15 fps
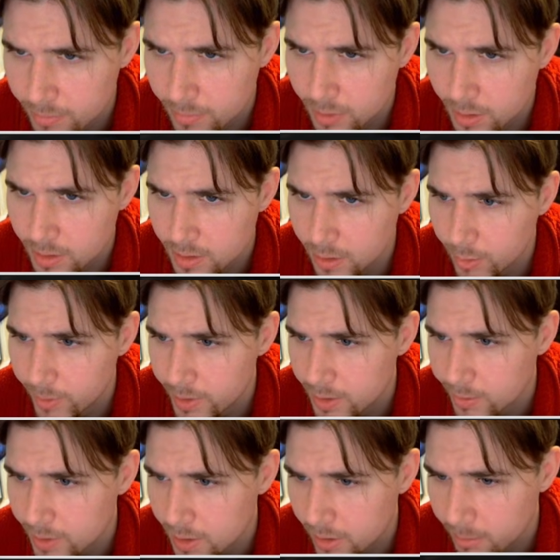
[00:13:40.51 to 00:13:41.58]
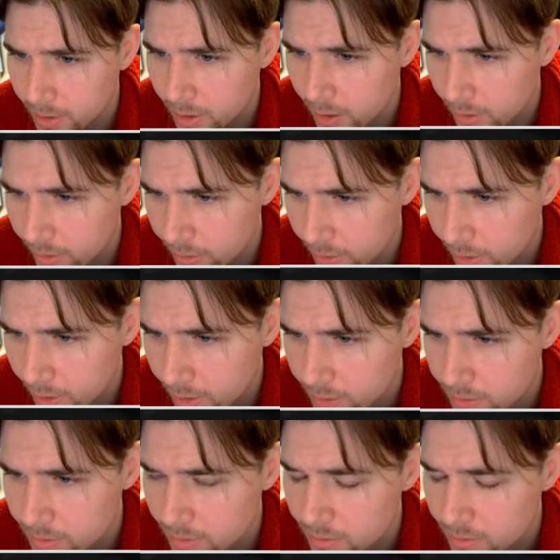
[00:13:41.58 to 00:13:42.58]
Because the queen's always got to be guarding the knight.